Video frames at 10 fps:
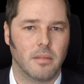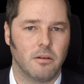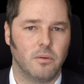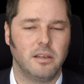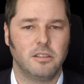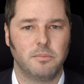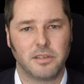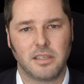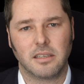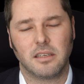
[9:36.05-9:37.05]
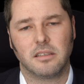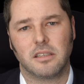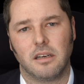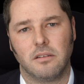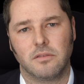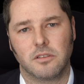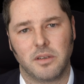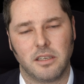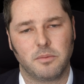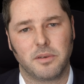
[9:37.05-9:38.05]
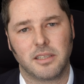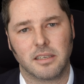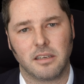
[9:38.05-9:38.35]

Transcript: We need to protect ourselves, we need to protect